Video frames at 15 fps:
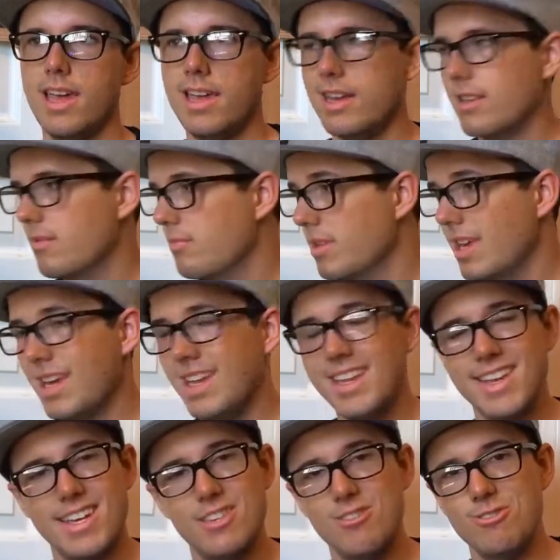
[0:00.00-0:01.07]
And in the
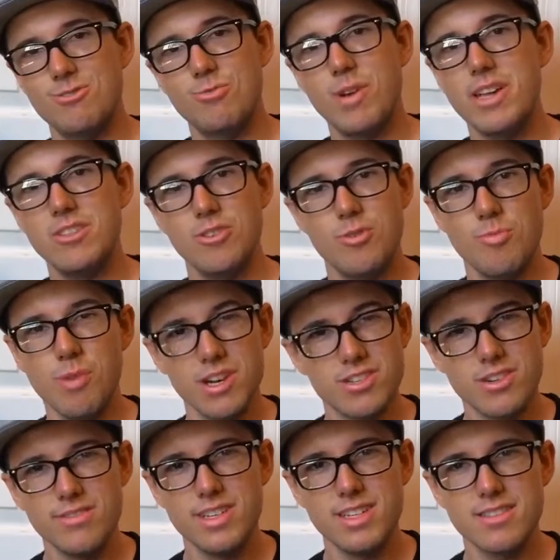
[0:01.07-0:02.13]
beginning I used way too
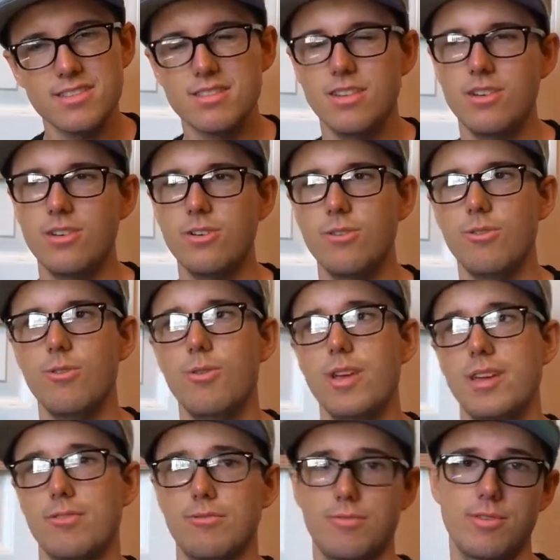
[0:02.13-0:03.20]
much of it, so
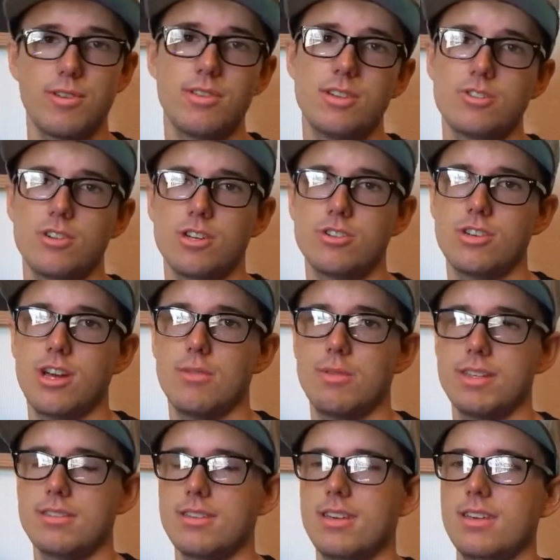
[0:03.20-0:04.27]
it really stretched out
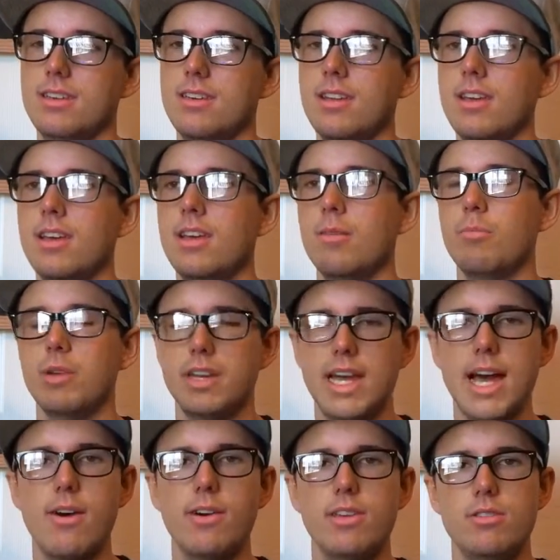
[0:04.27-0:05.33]
my skin. But
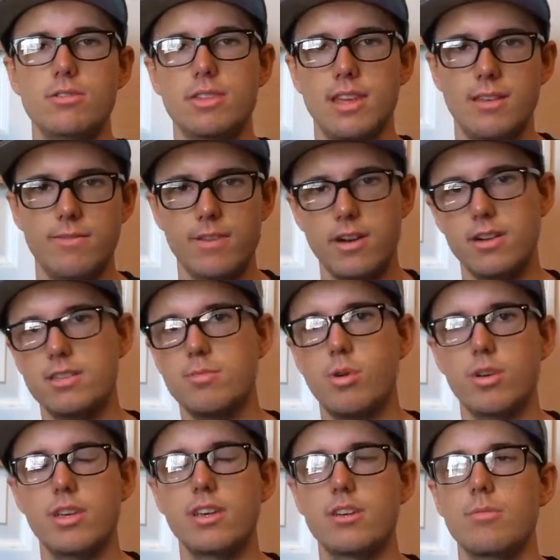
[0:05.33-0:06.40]
now I use it in very
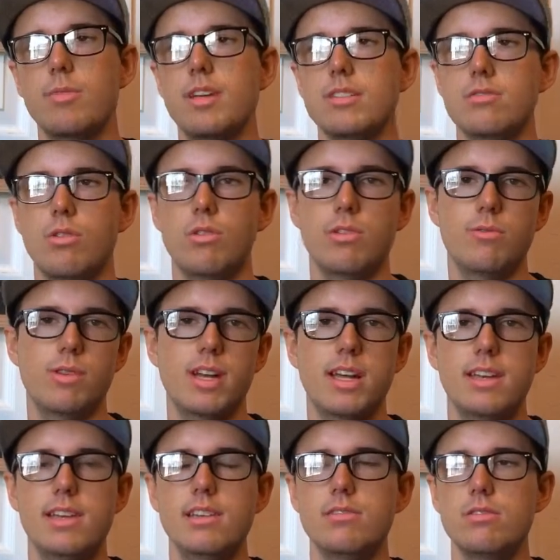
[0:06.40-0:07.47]
small increments, only when
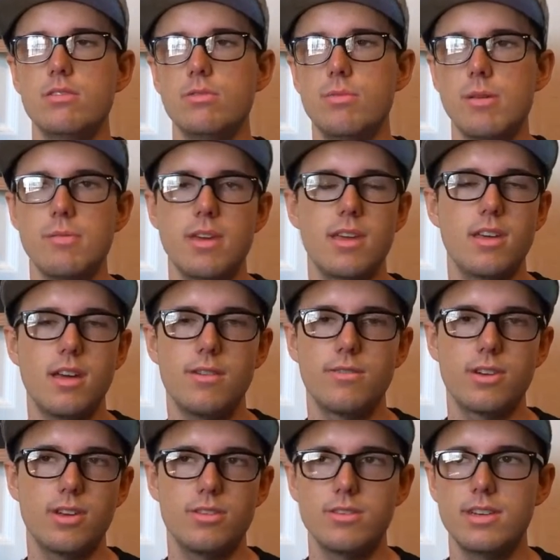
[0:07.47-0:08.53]
I need to, maybe
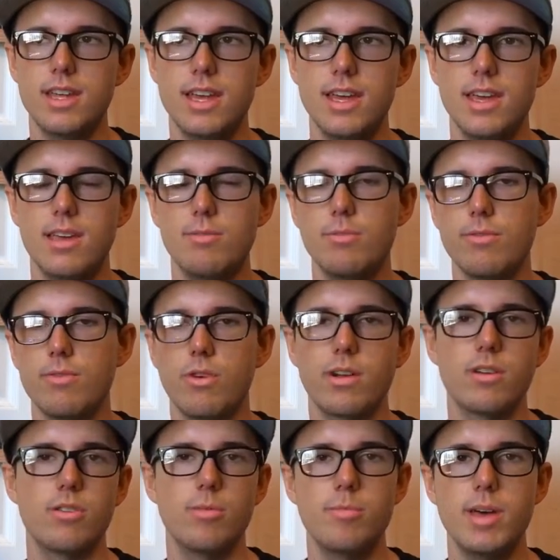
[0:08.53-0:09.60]
every other day before
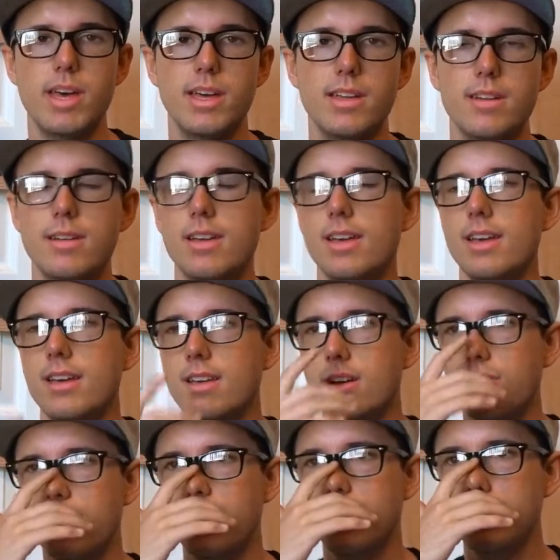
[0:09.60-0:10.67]
I go to bed,
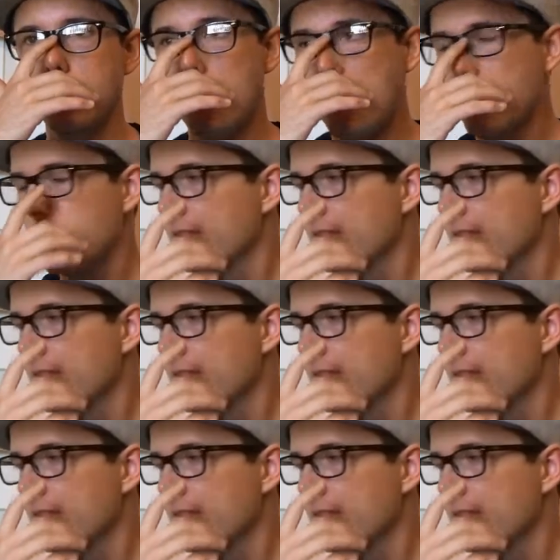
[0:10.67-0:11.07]
okay?